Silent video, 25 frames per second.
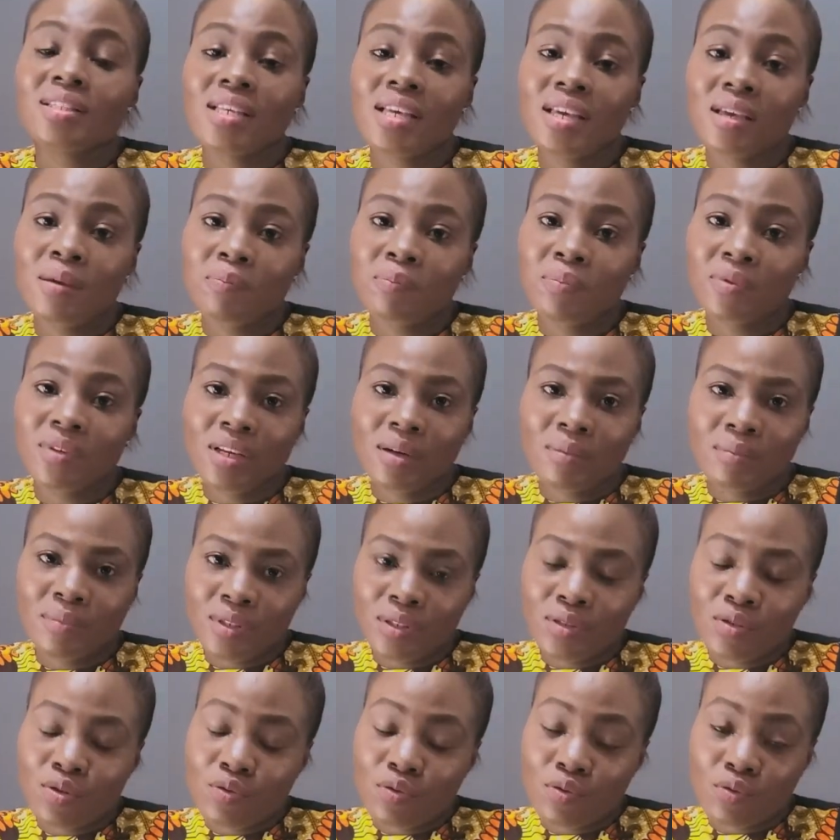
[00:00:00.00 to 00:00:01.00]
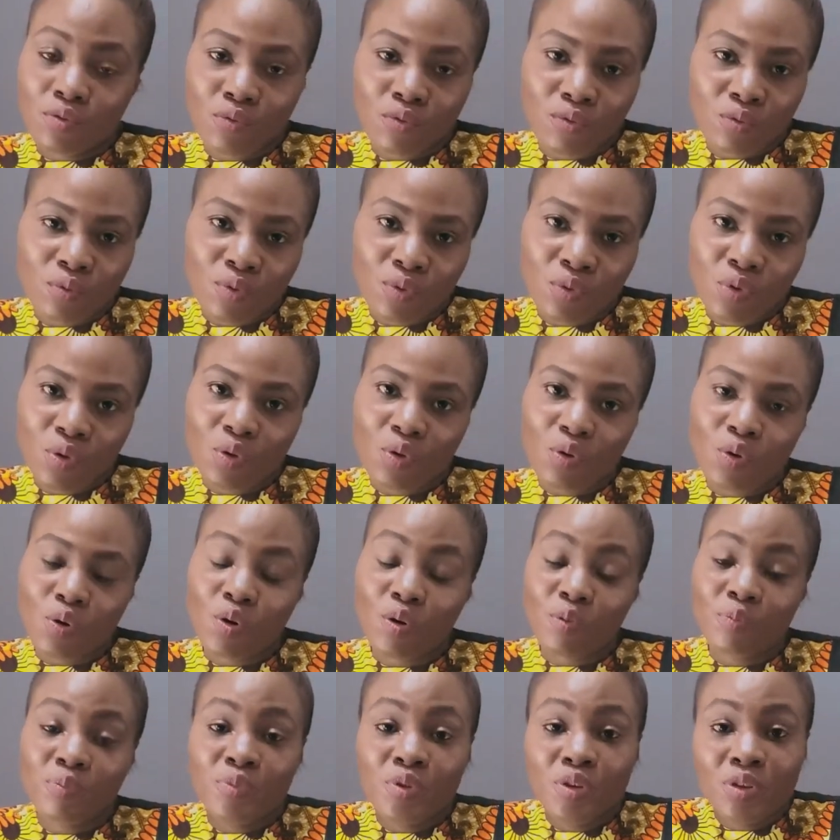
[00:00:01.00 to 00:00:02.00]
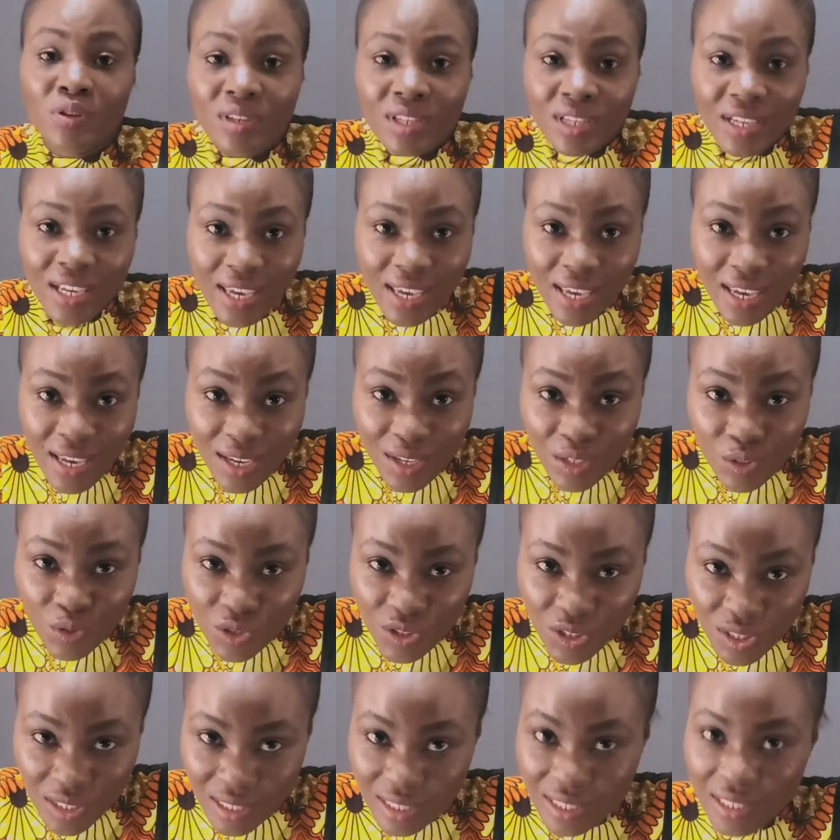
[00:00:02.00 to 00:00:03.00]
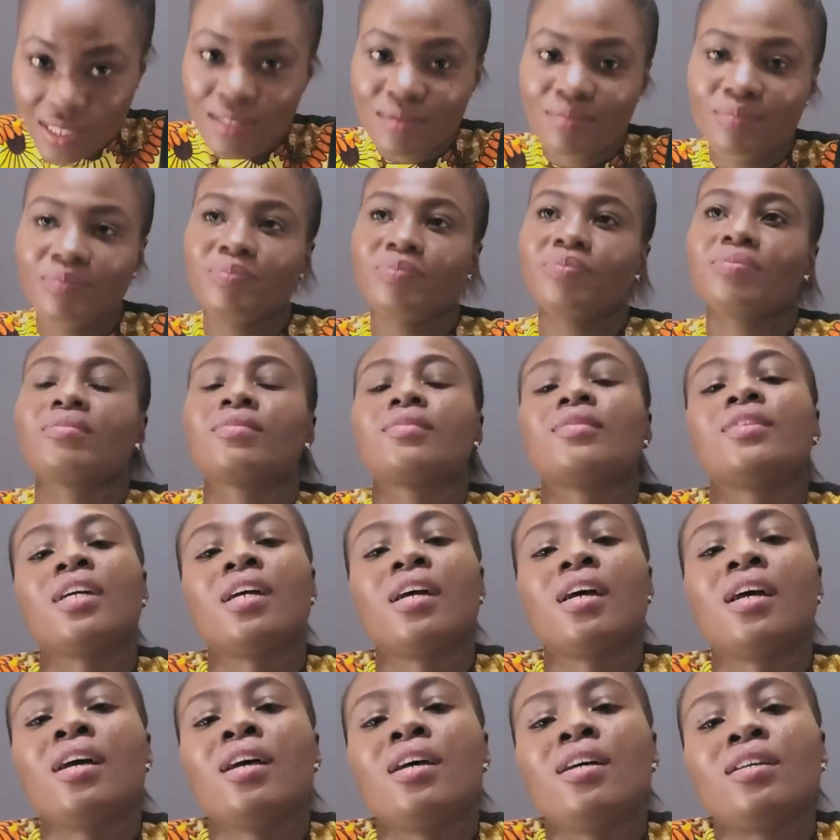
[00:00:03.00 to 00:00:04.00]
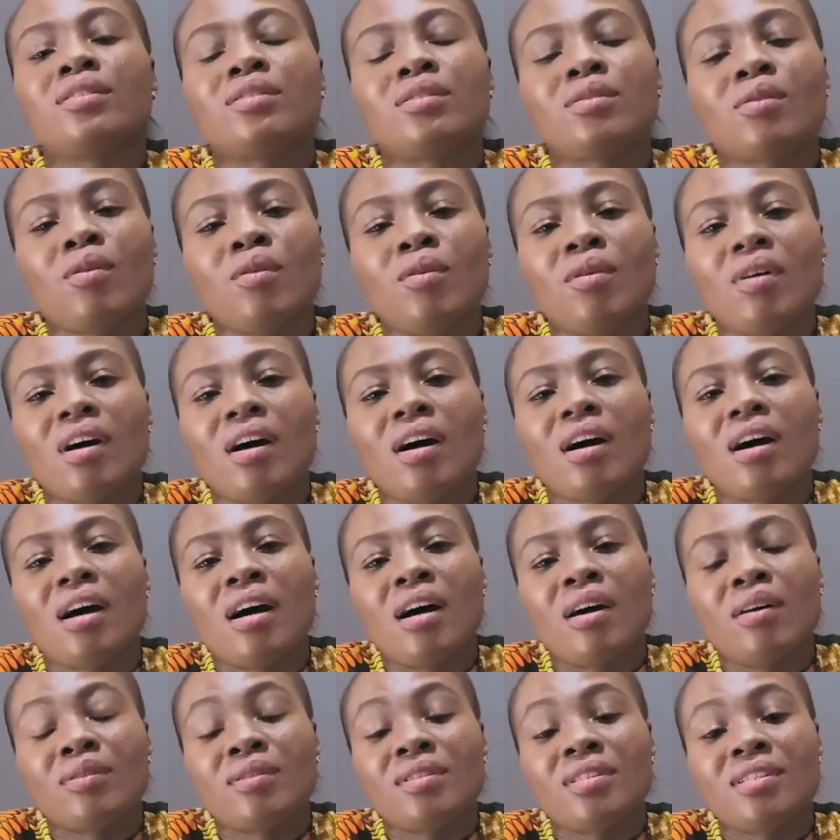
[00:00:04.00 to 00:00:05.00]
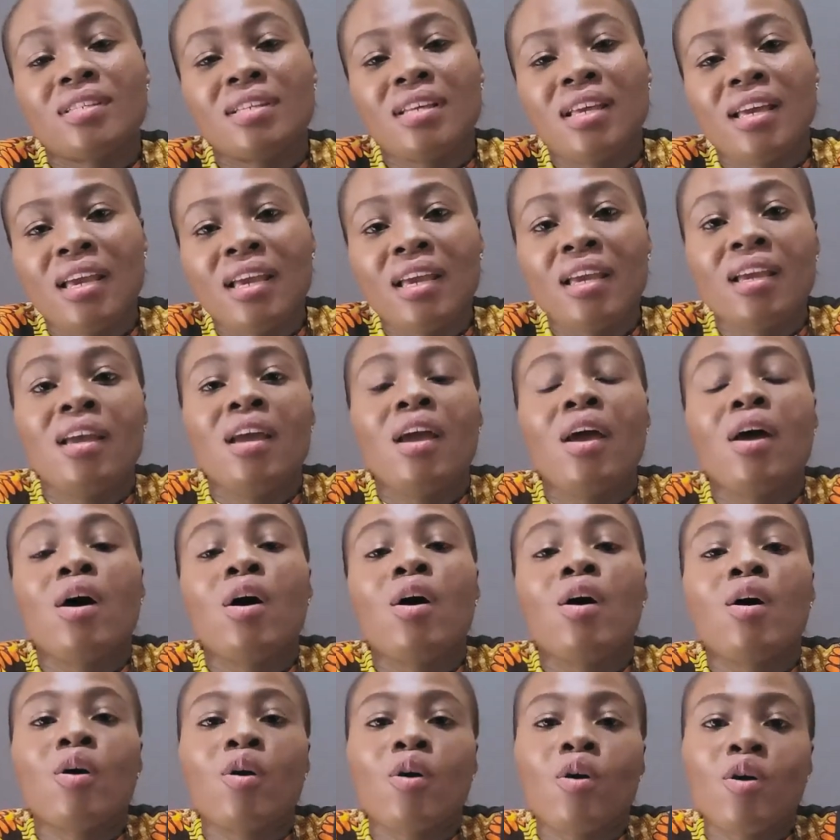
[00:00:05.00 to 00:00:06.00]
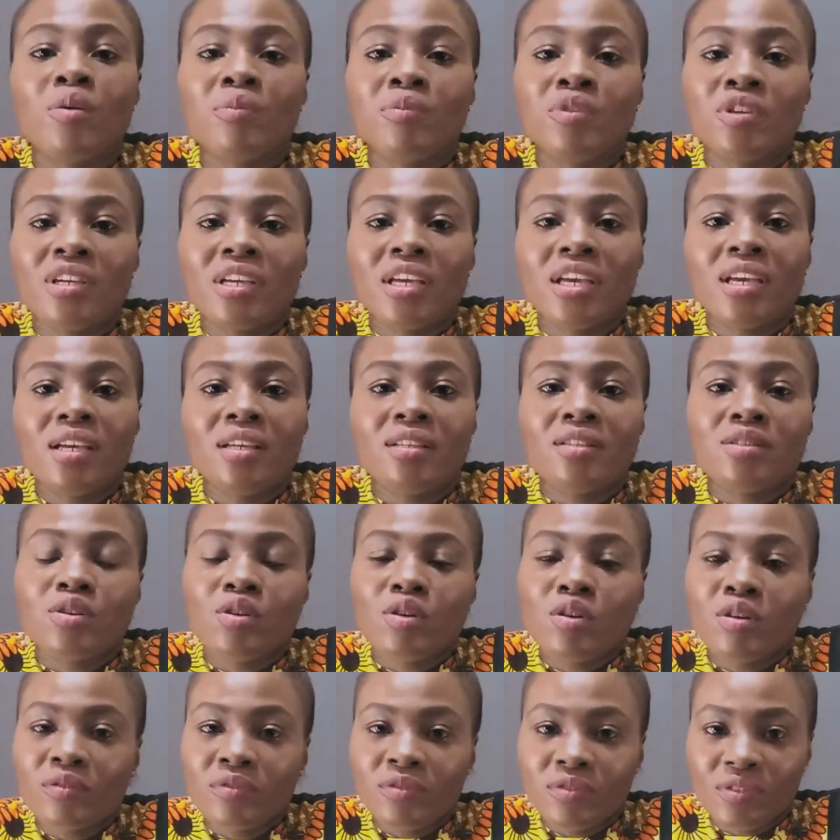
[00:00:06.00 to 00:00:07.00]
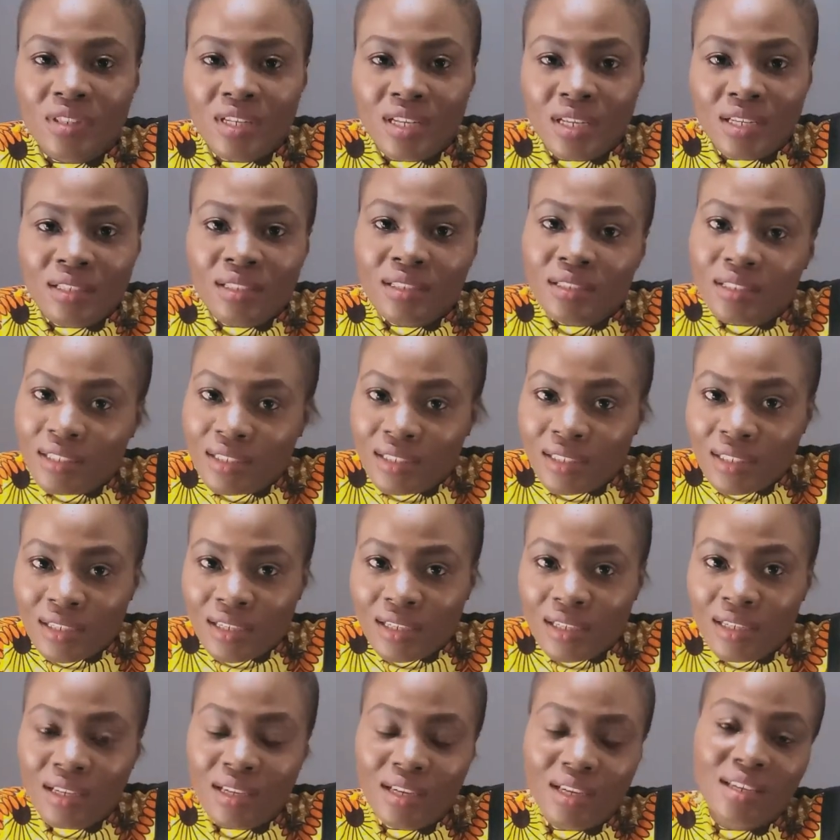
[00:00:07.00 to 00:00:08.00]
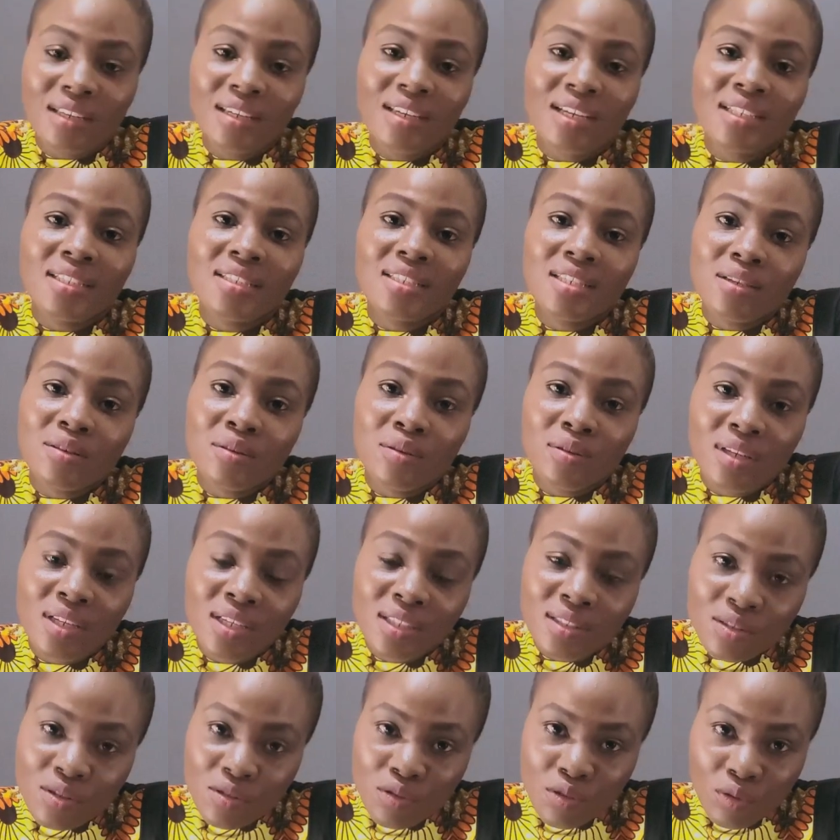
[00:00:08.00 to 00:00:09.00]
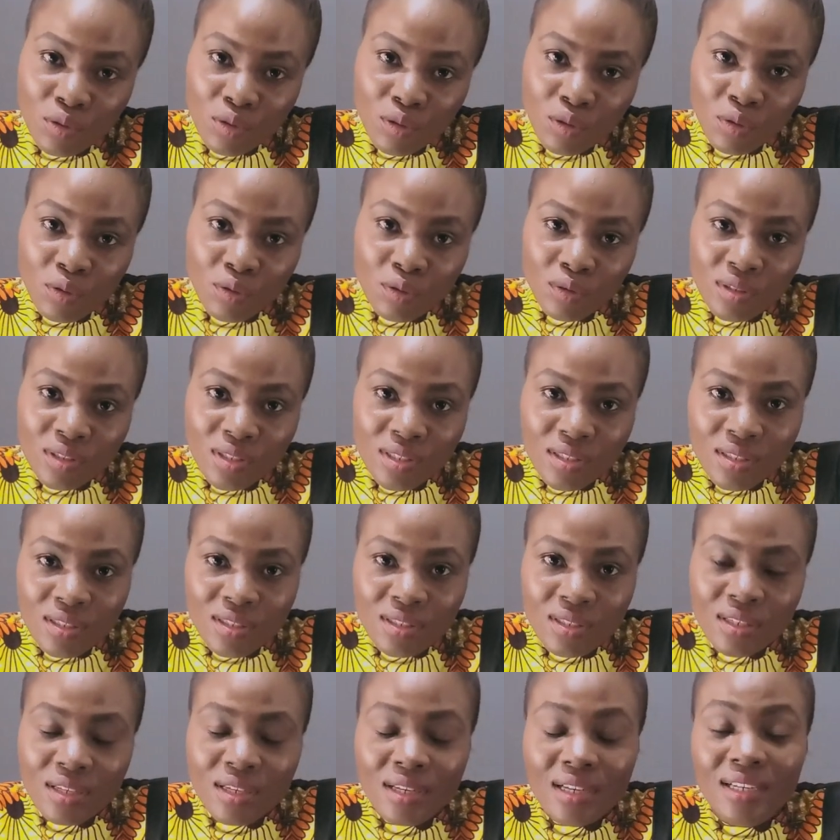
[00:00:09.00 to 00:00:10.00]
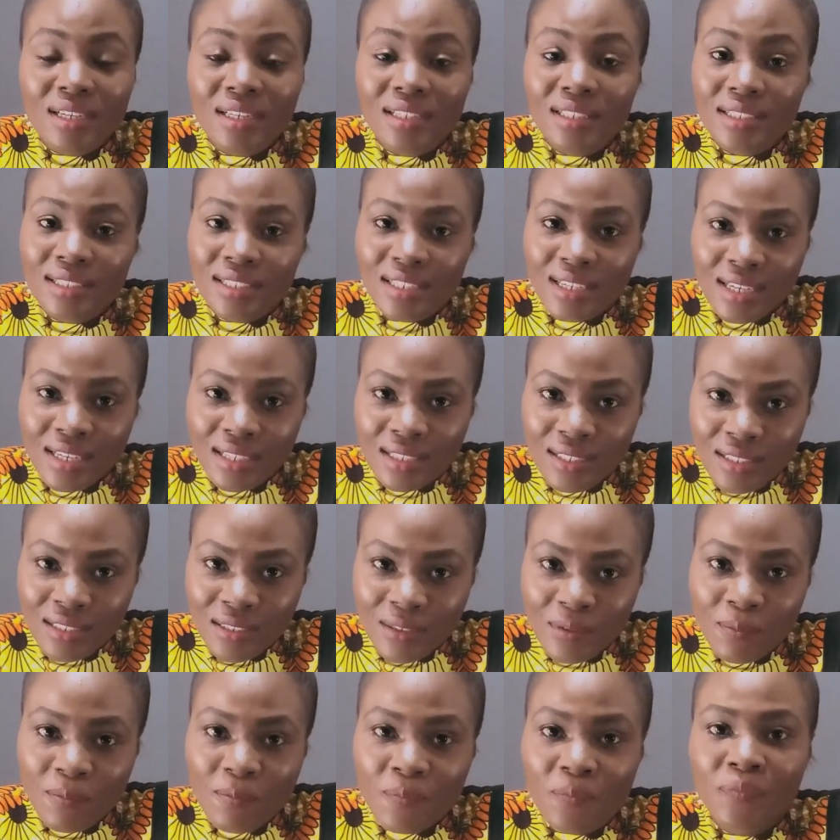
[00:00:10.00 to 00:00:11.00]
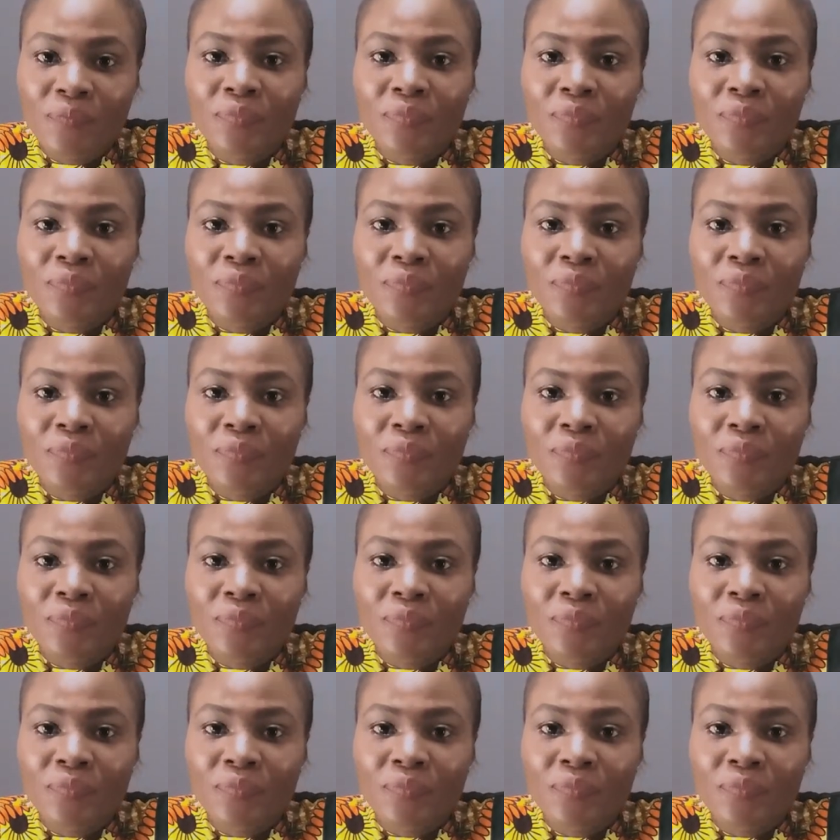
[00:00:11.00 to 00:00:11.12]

Tip number two, communication. So I would say communicate confidently and articulate your thoughts clearly.